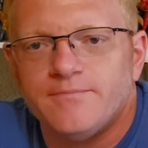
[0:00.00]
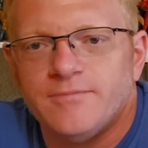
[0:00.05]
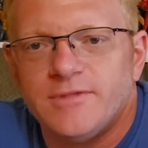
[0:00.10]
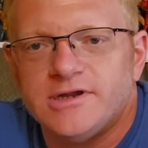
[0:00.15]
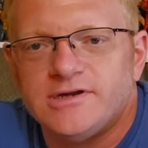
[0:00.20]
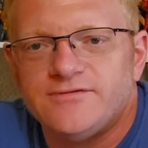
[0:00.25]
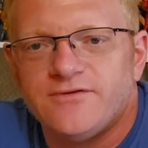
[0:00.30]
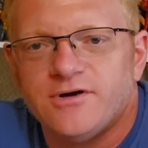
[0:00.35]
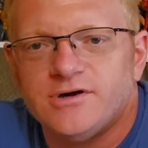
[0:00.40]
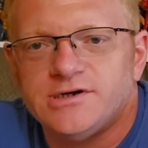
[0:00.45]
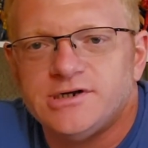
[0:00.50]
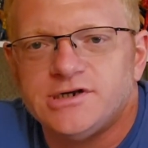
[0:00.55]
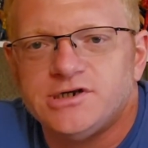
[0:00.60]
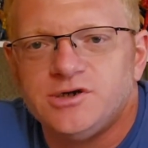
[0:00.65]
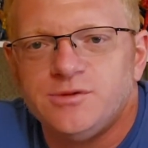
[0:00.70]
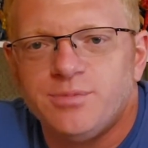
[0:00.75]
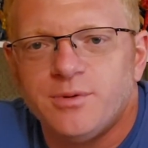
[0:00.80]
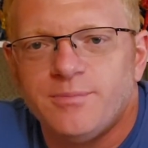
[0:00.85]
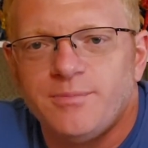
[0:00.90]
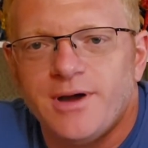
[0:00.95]
As far as the
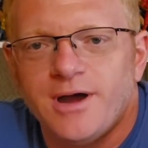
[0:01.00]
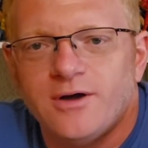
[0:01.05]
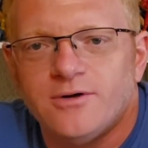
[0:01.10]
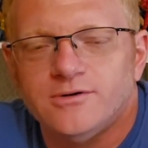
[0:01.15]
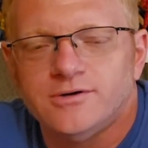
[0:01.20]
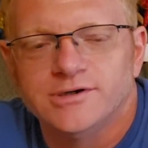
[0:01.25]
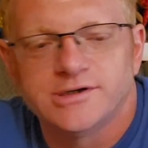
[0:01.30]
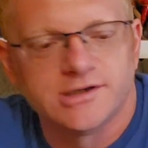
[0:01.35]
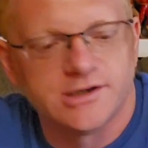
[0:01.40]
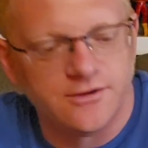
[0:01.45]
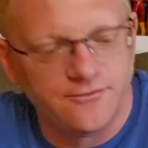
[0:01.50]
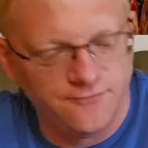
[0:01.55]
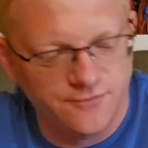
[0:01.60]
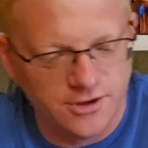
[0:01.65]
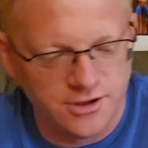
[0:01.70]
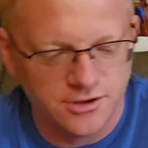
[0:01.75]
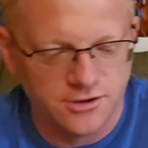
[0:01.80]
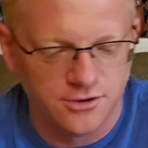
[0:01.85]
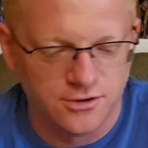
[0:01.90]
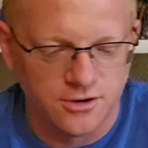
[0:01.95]
Superpowers
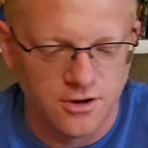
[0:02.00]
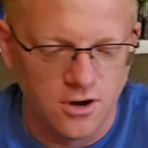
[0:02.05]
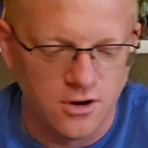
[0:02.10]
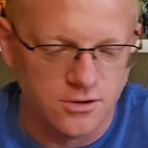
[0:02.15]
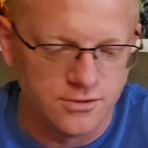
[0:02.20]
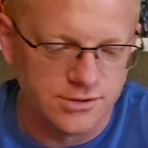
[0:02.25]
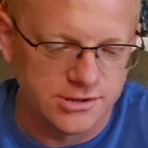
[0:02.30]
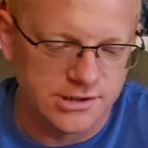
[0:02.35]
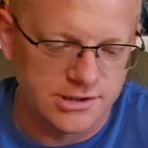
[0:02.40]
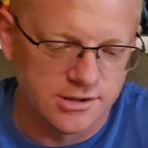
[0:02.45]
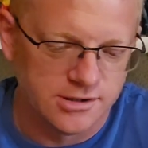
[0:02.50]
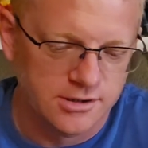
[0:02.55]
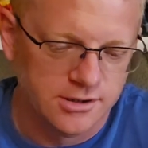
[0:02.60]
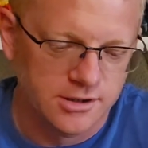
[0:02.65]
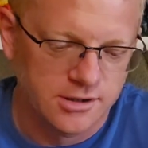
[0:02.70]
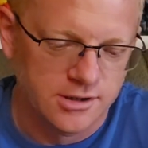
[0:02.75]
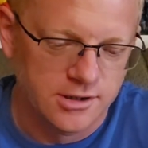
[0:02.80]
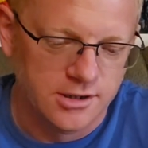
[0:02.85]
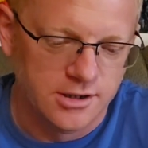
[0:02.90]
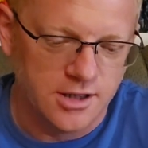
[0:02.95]
figure goes,
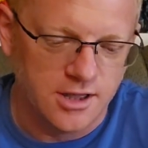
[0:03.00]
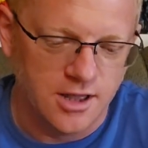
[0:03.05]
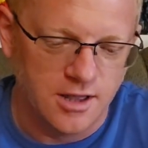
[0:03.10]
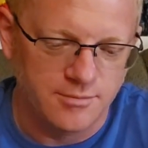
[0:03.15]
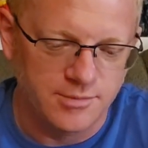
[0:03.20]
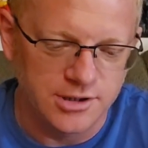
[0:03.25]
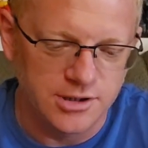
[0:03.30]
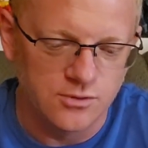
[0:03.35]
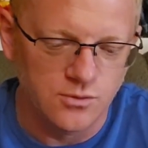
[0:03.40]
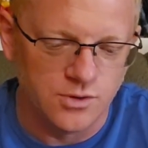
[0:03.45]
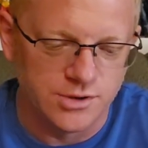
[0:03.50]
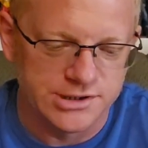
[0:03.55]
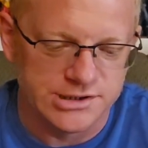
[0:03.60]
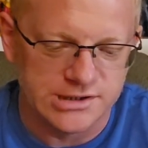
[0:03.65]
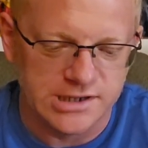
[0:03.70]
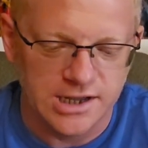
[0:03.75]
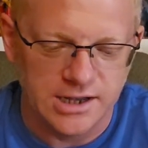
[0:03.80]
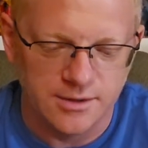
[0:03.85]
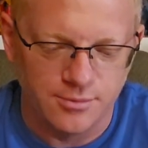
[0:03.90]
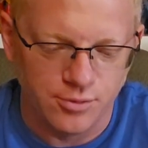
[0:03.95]
he will
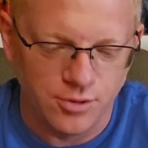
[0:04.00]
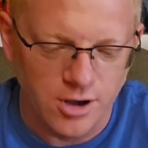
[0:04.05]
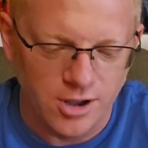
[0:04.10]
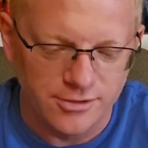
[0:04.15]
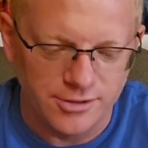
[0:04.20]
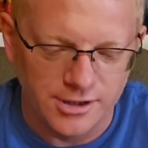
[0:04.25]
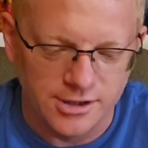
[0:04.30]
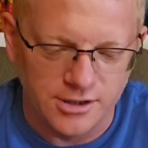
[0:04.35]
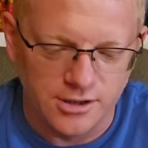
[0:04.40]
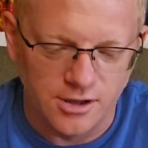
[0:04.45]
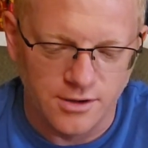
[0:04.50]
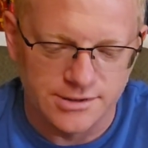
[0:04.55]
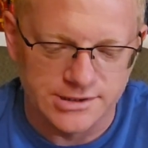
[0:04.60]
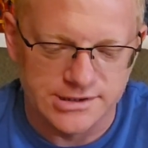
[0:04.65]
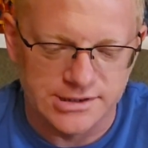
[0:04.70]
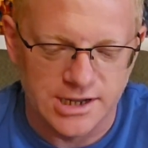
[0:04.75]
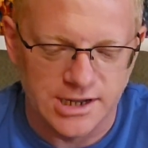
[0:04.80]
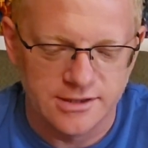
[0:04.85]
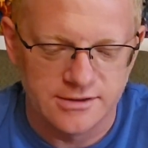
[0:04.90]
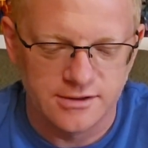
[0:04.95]
stand proudly
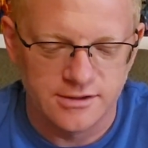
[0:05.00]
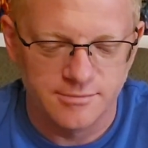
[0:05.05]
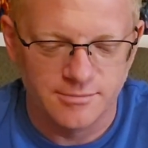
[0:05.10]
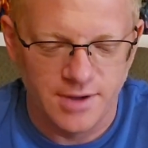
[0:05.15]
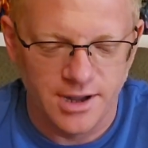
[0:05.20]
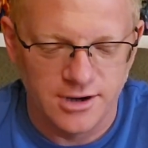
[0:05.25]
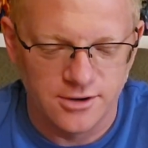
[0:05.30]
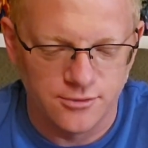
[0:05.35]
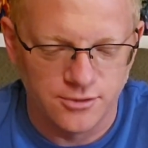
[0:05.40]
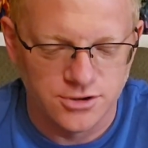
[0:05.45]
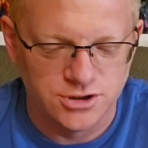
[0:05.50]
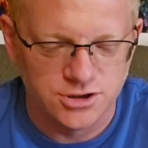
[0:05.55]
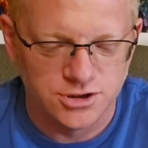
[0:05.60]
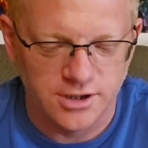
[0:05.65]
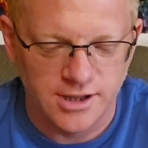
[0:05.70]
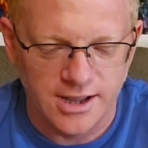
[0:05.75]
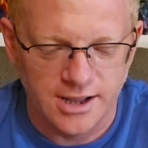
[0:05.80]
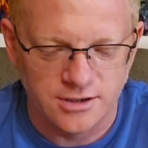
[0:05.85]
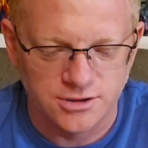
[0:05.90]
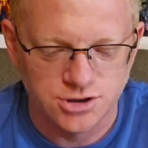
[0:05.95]
alongside my original
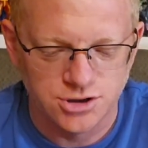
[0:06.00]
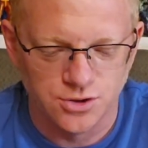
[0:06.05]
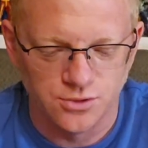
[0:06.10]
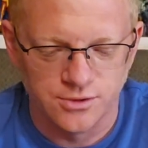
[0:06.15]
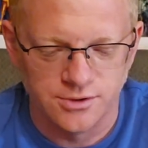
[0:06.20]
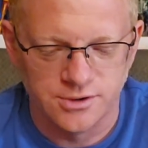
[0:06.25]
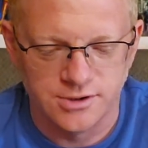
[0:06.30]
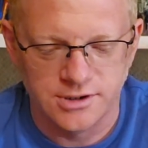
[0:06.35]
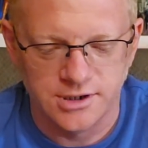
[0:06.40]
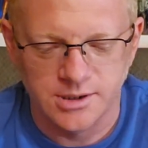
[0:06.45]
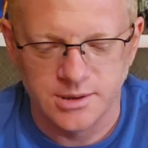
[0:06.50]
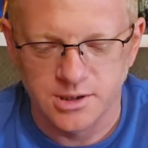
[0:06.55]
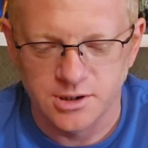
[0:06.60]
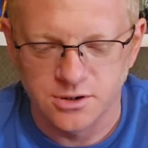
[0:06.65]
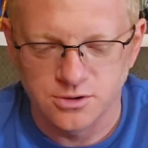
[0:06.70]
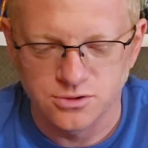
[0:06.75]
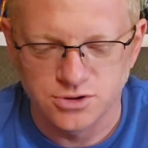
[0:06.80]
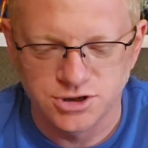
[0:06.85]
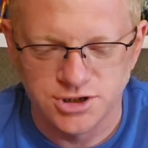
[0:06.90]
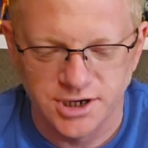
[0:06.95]
Hal Jordan and the
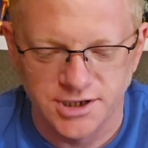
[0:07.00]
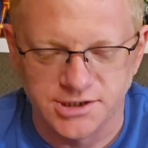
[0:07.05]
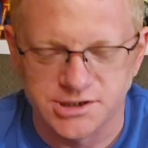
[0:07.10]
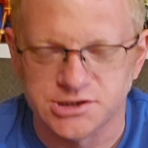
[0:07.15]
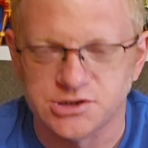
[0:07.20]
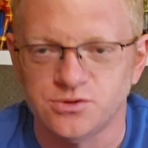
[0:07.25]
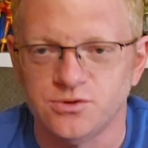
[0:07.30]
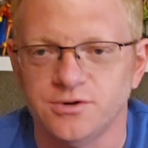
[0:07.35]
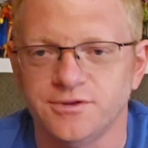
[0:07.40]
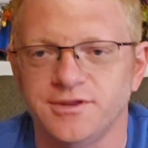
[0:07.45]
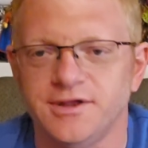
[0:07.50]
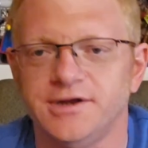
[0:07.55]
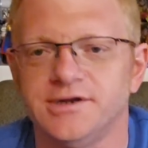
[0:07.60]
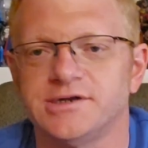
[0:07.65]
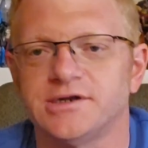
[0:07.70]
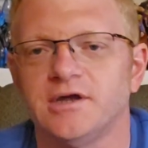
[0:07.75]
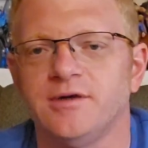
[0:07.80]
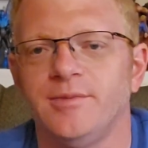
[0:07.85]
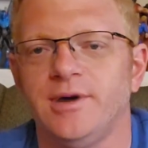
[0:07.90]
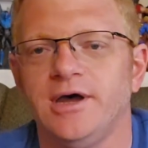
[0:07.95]
new John Stewart that has
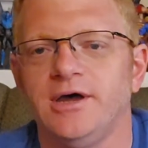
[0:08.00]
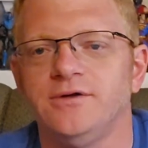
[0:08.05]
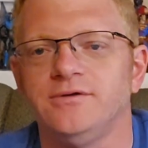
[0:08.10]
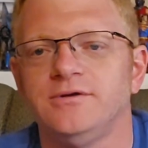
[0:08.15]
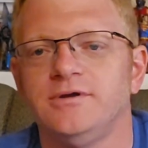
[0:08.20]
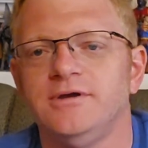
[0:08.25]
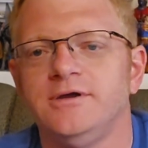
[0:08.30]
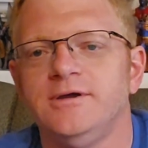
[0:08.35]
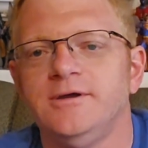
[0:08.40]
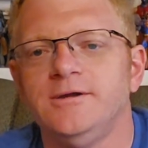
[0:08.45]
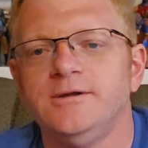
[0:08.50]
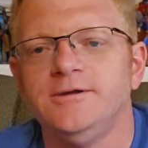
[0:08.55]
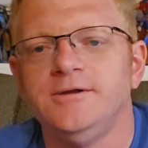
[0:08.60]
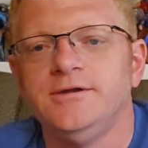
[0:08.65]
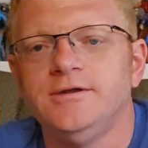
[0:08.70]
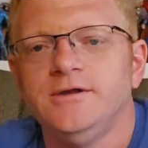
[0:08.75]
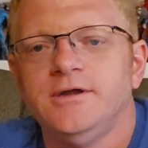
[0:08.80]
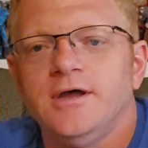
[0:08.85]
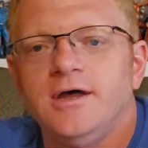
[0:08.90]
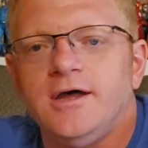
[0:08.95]
come
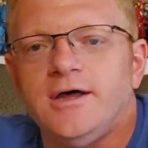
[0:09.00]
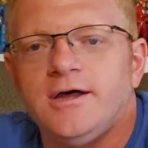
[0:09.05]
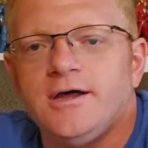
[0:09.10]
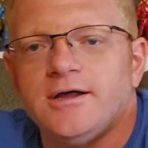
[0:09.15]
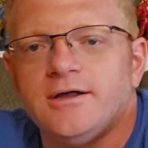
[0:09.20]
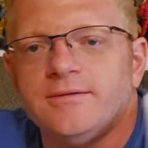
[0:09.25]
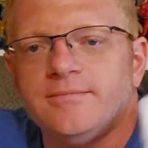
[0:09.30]
out.